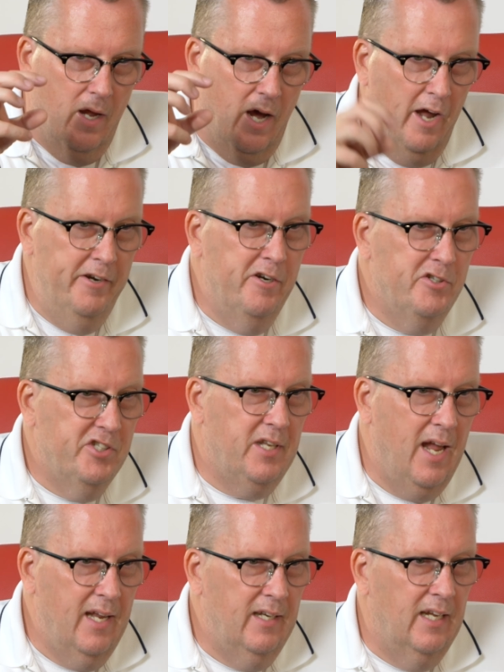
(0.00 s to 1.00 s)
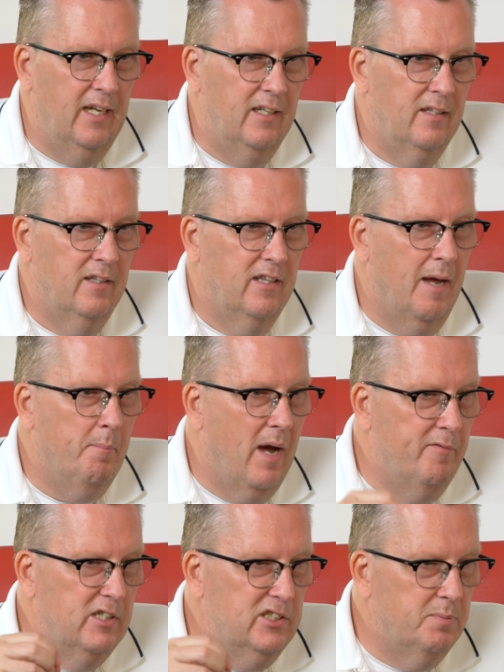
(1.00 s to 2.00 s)
understanding that
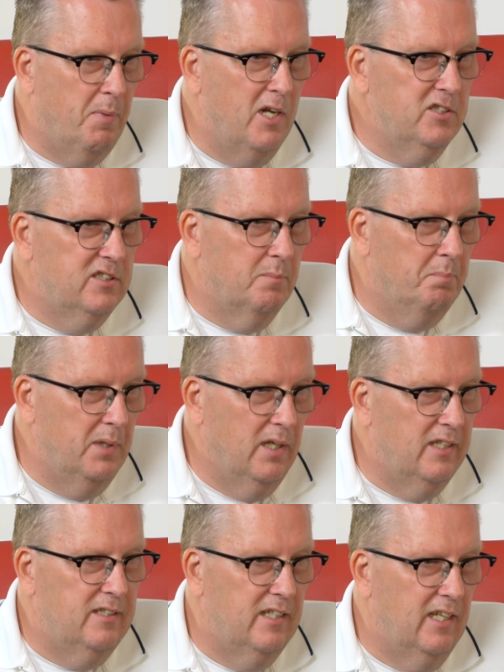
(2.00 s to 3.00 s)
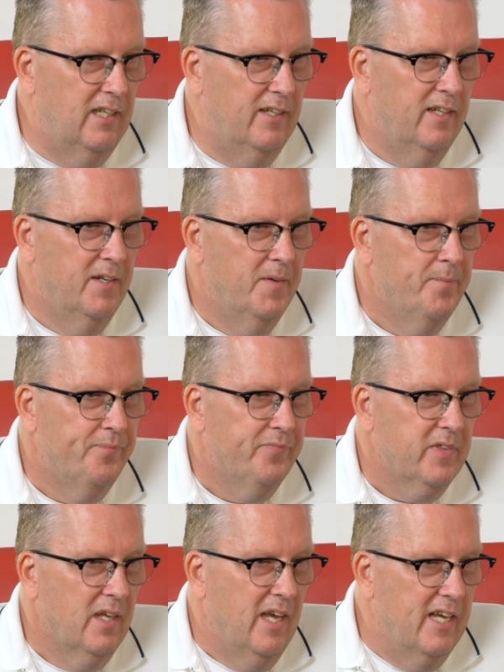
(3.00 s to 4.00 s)
my responsibility
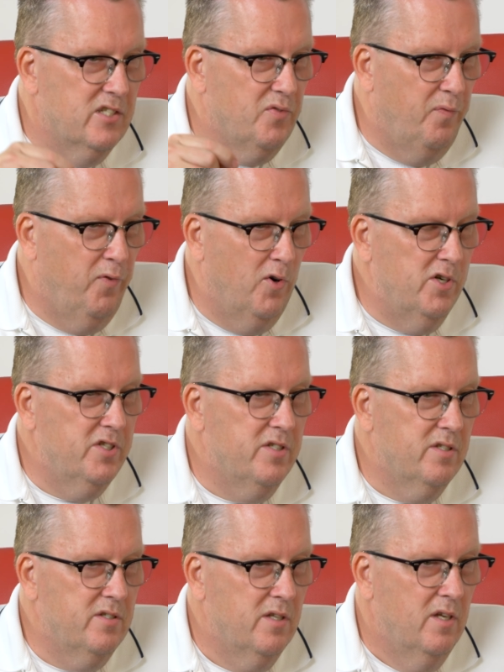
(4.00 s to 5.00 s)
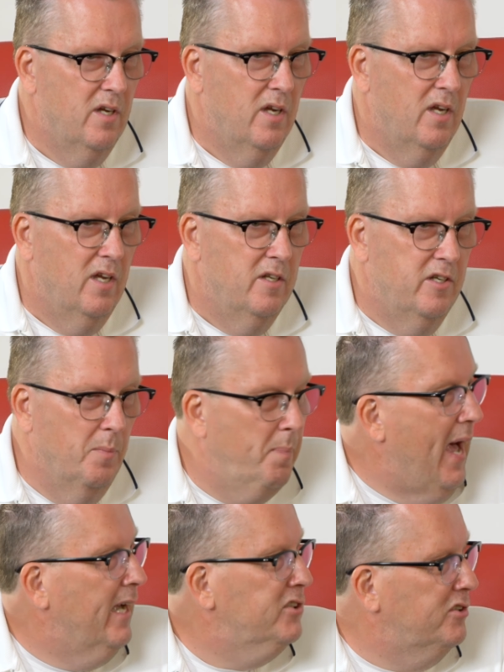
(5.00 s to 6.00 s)
is first to
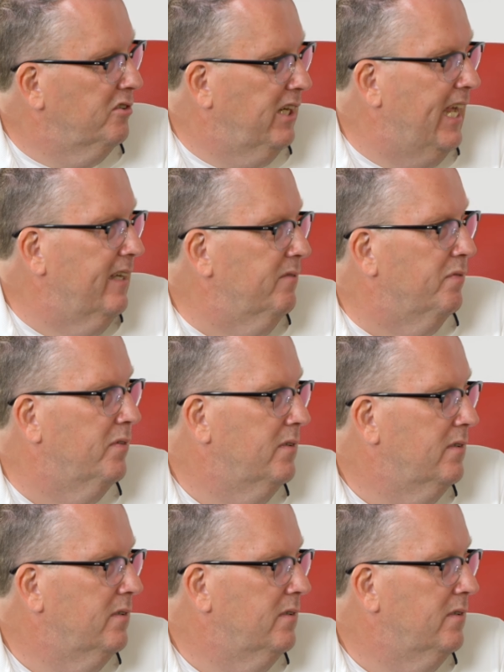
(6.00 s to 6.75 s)
Pastor Dave.